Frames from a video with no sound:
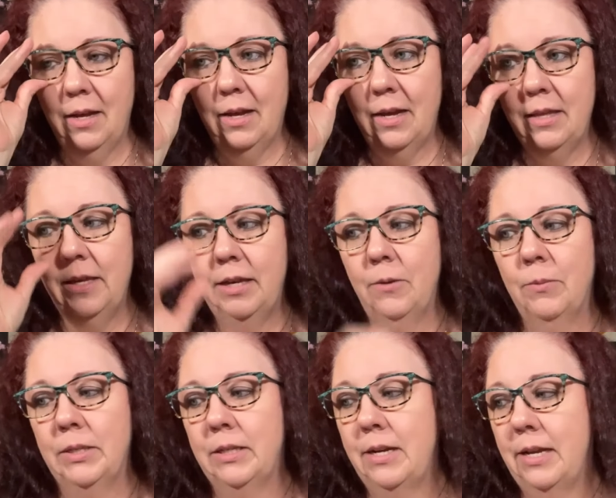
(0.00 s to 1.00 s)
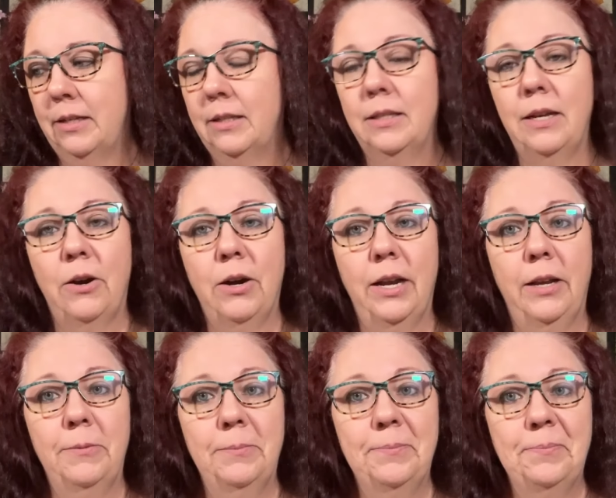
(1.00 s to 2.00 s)
I think it was a
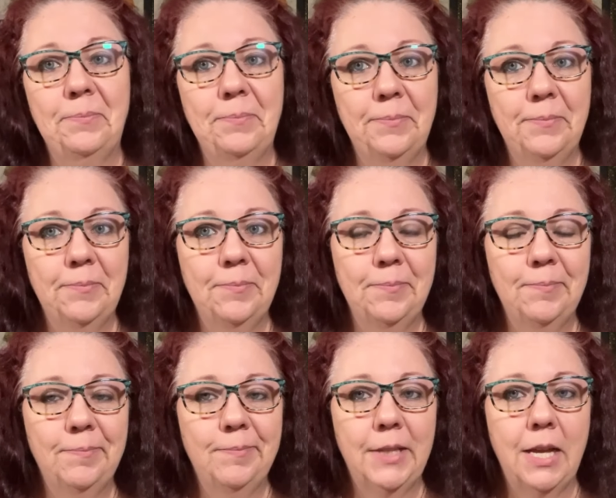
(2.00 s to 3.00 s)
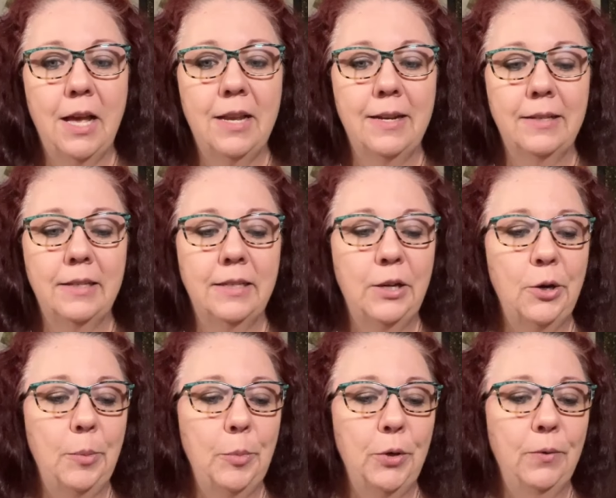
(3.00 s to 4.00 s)
necessary, a
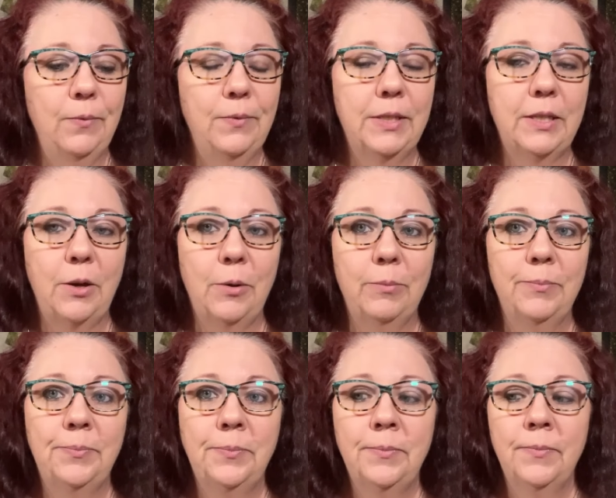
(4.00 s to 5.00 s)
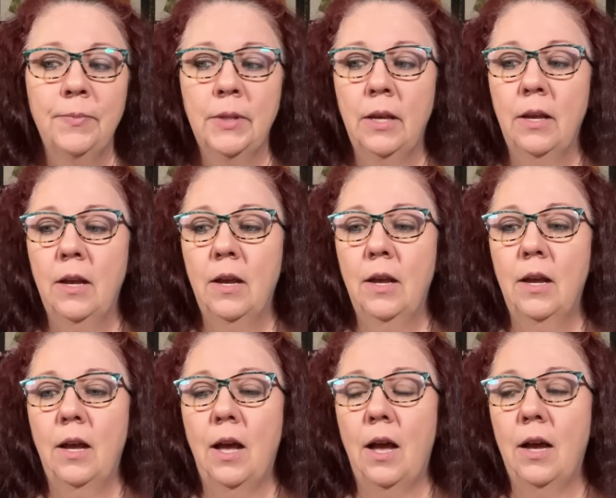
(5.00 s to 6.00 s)
necessary move. So
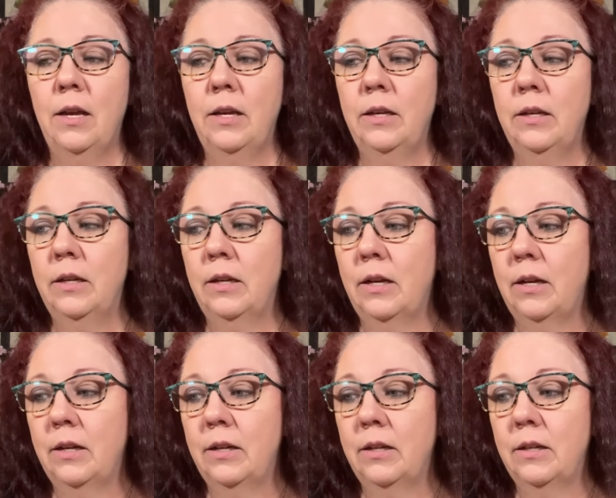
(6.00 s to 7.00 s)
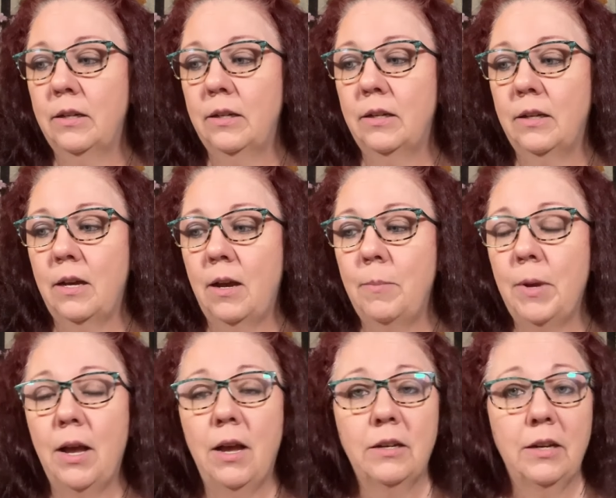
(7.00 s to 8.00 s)
I, uh, I'm,
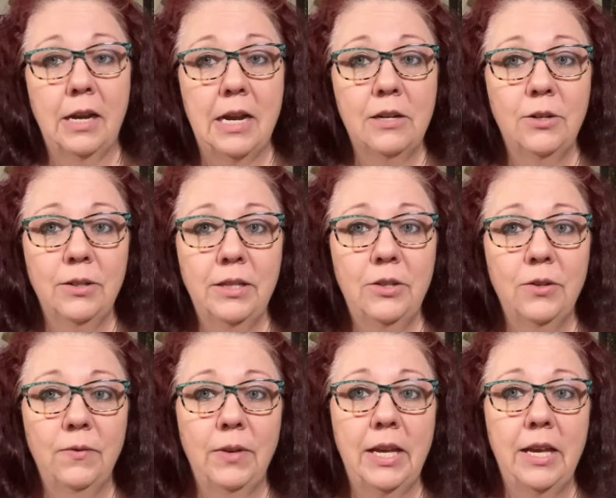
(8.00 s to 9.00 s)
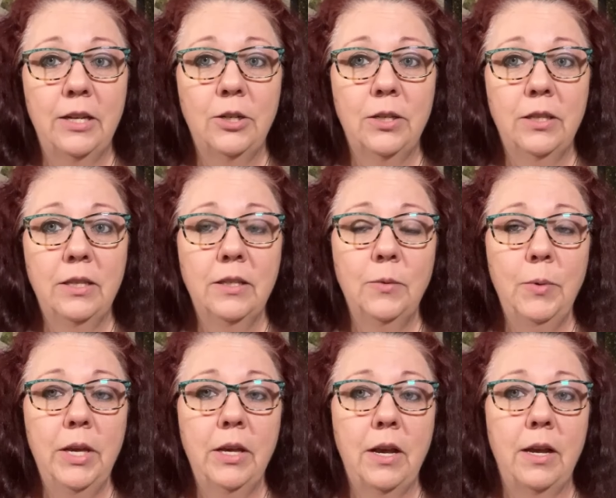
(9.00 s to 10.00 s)
I, I actually took vacation this
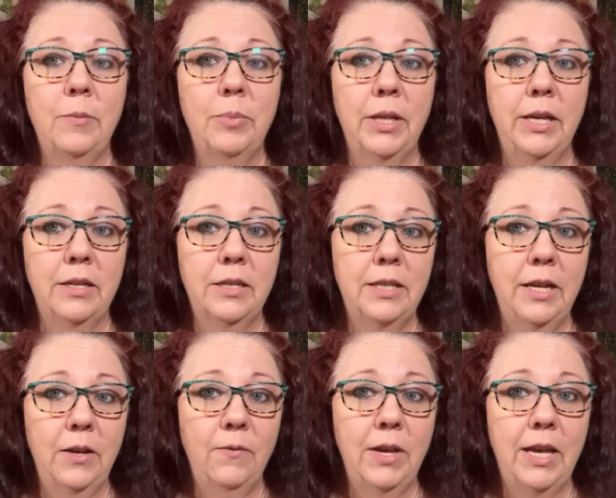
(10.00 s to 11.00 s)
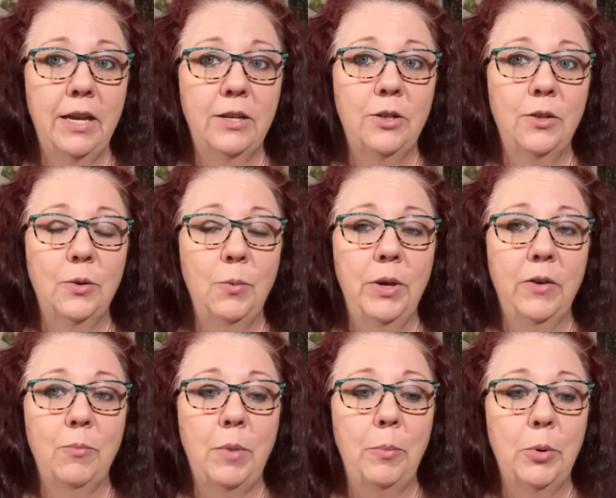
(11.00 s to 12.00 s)
week. I had planned to take vacation the week
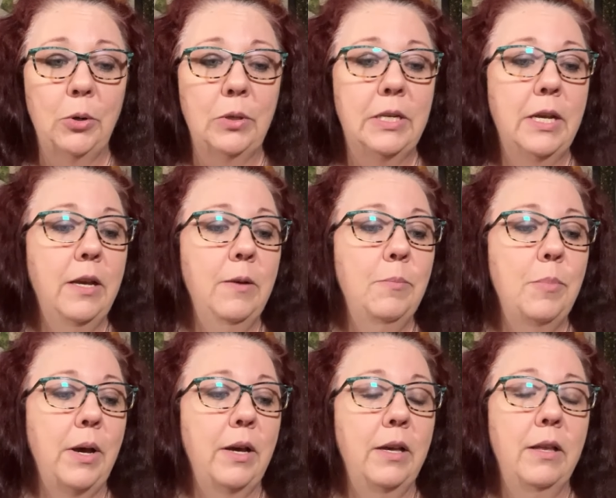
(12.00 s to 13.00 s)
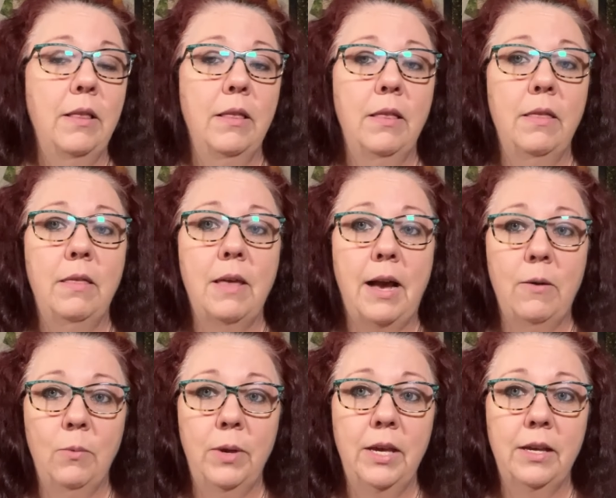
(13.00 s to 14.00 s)
of my birthday, but that
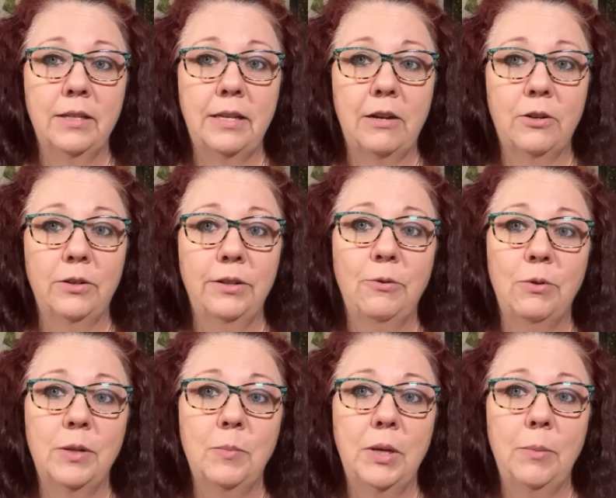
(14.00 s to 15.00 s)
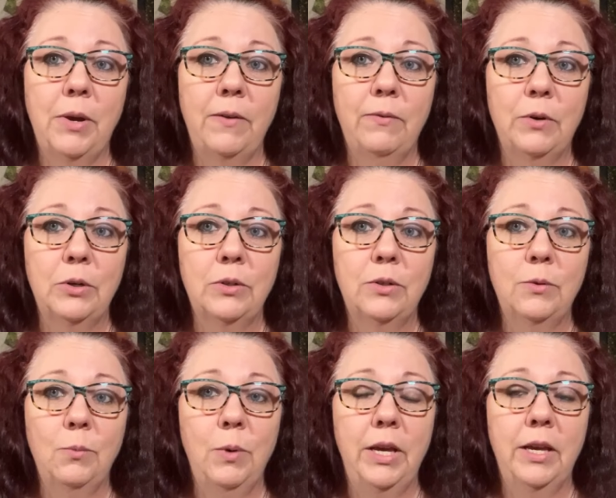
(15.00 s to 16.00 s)
week is actually going to be my first
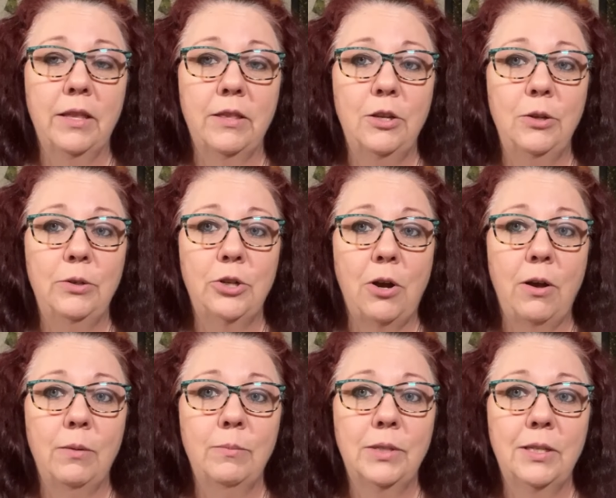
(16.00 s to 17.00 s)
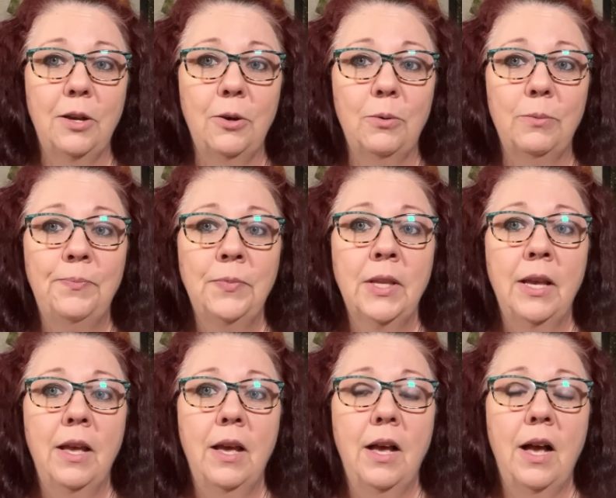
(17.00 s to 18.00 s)
week at the new job. So
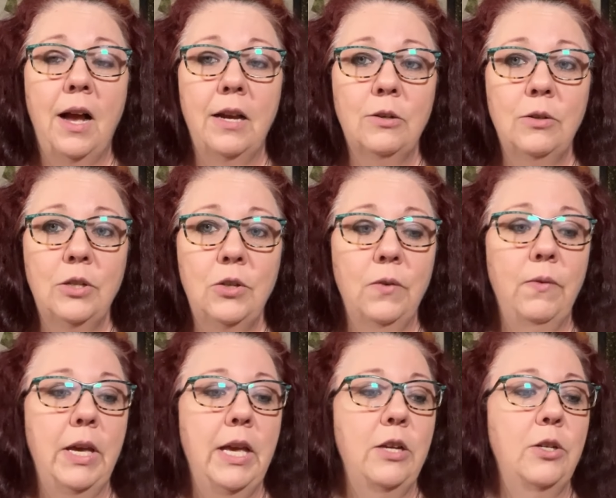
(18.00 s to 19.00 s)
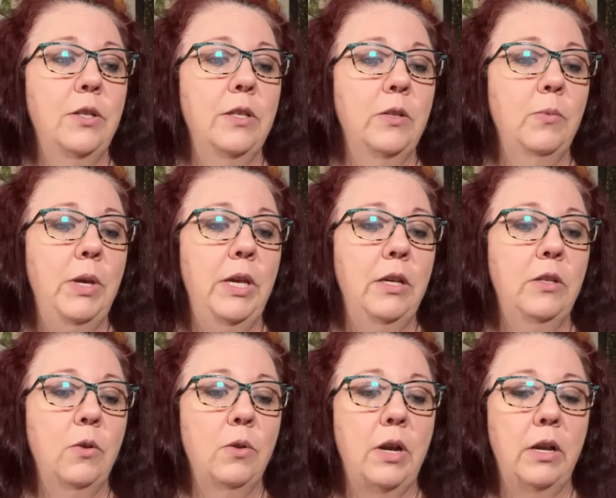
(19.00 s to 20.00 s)
I actually took vacation this week
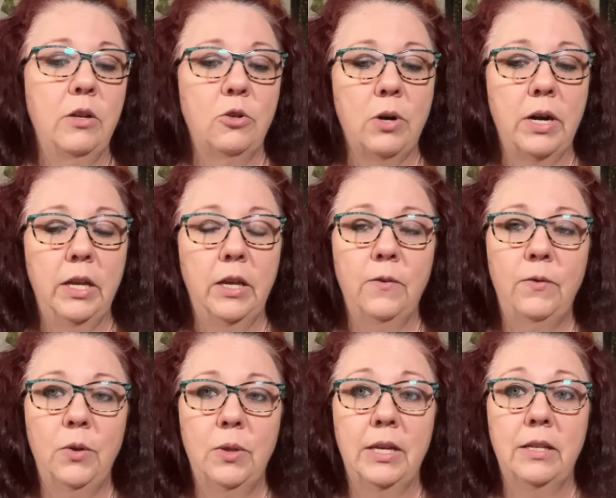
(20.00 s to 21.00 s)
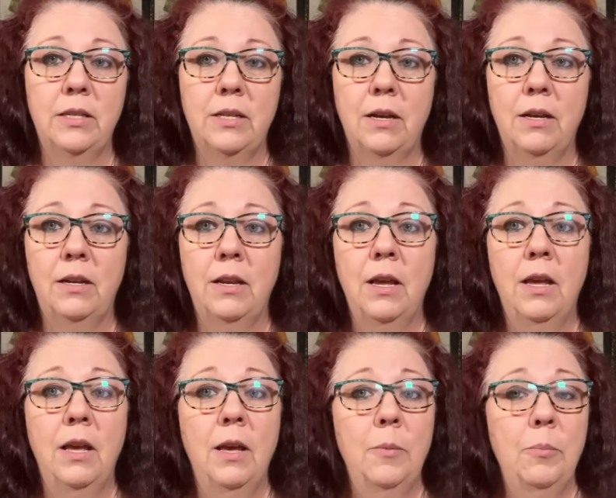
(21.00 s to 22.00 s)
so that I could try to get a few things done,
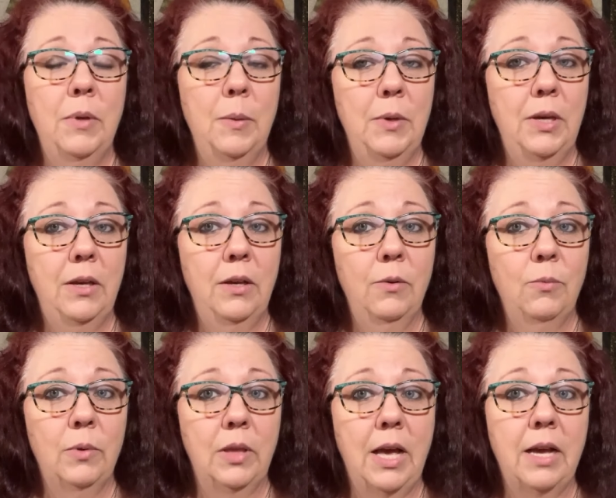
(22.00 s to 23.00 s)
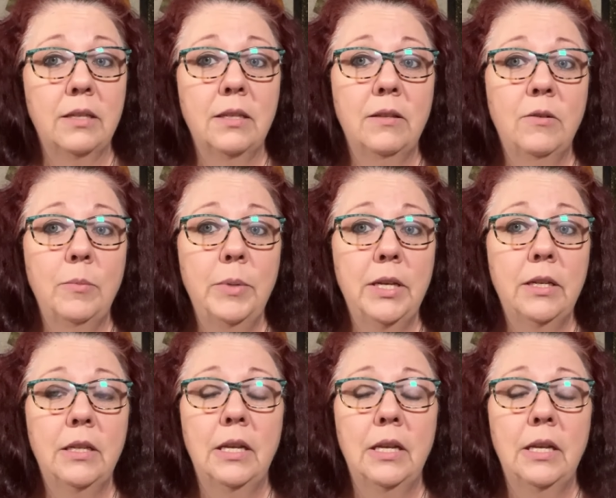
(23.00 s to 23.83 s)
maybe relax a little bit,